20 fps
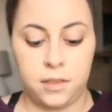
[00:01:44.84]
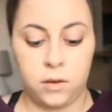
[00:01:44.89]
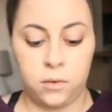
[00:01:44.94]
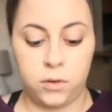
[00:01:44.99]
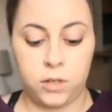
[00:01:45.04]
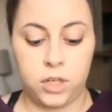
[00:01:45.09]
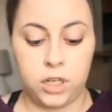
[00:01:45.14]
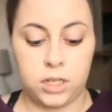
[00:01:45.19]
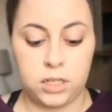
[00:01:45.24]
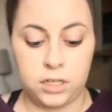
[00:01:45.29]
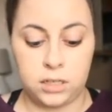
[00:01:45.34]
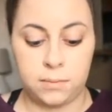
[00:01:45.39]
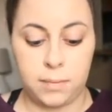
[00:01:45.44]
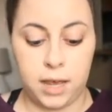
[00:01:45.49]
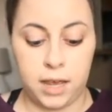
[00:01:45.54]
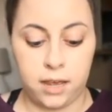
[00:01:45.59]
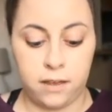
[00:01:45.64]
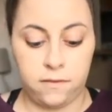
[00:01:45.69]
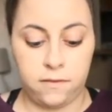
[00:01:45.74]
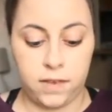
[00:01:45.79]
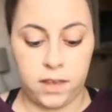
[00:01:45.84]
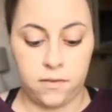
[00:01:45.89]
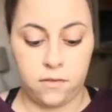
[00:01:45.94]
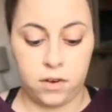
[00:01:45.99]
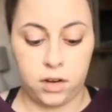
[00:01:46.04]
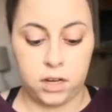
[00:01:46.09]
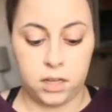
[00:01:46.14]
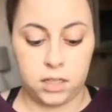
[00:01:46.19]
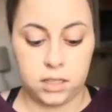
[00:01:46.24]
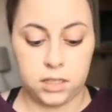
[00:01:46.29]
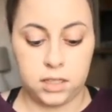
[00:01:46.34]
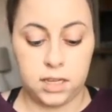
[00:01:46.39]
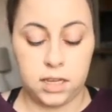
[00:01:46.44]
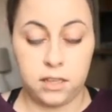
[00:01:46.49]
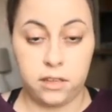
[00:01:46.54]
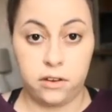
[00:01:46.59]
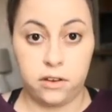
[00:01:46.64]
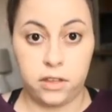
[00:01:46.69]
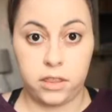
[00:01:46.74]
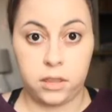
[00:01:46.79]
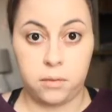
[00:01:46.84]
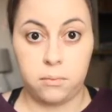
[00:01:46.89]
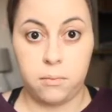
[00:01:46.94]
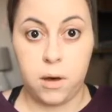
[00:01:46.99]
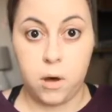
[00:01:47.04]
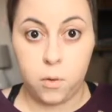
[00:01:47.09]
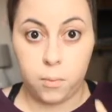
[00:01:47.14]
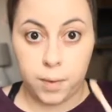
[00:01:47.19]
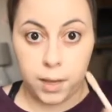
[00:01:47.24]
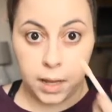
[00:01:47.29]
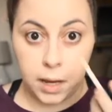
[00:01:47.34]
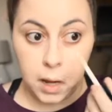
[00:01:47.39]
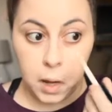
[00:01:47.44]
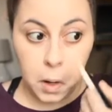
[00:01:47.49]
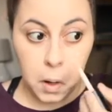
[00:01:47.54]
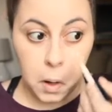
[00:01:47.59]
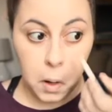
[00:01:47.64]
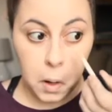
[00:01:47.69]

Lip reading: which is my favorite concealer at the moment.